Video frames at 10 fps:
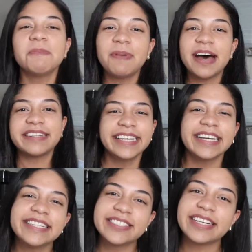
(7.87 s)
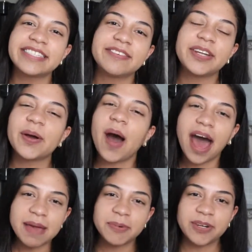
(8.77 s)
But in today's video,
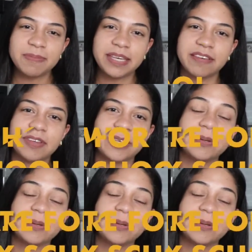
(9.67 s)
I am going to be giving